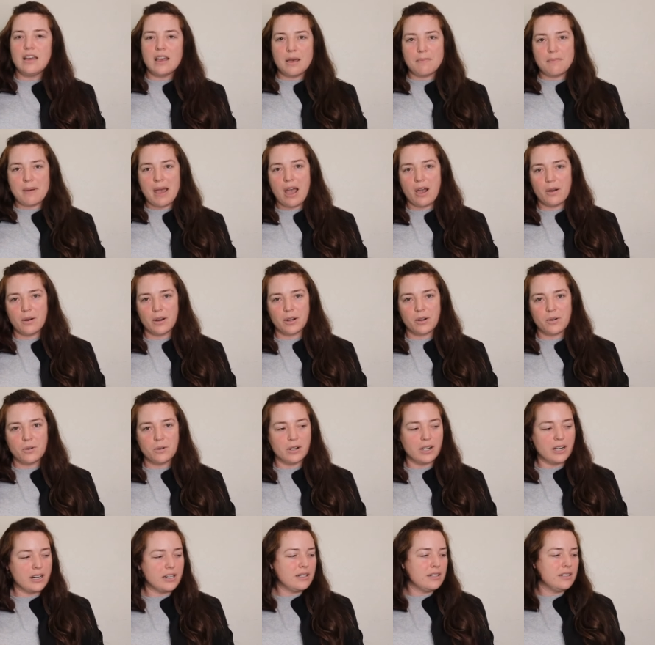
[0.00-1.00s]
a power
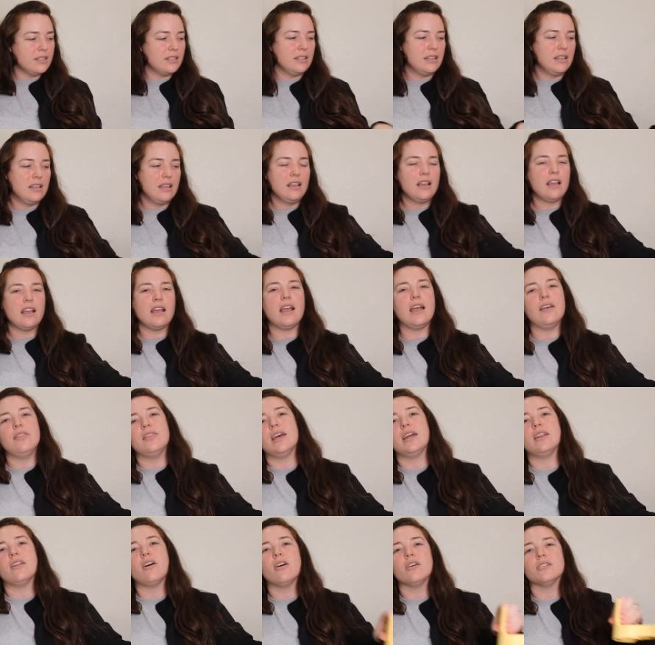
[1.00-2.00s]
cord,
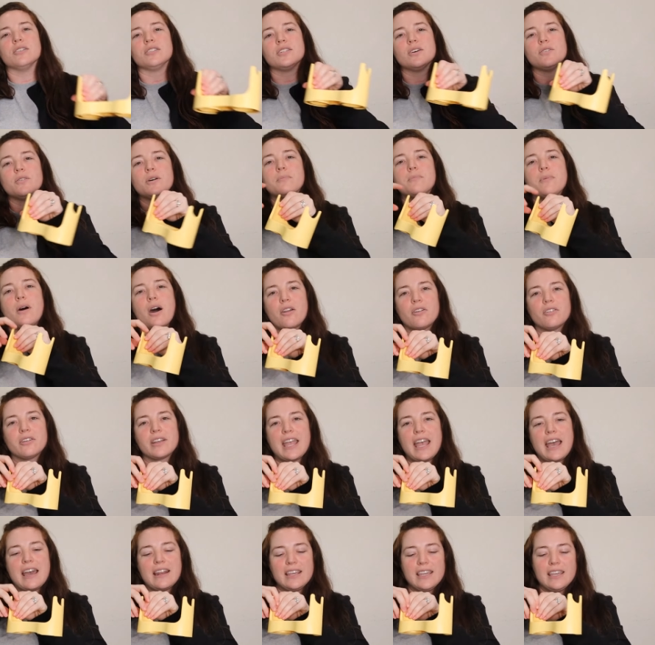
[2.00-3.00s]
and then also a bottle
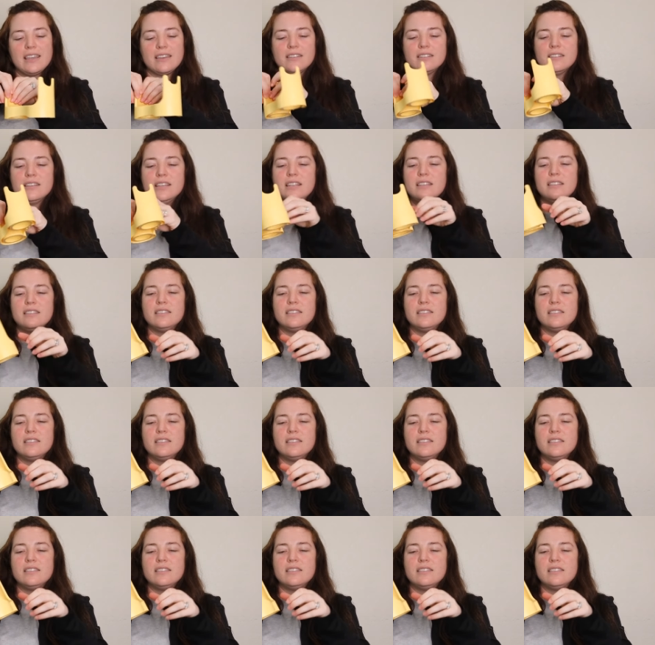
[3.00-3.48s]
caddy.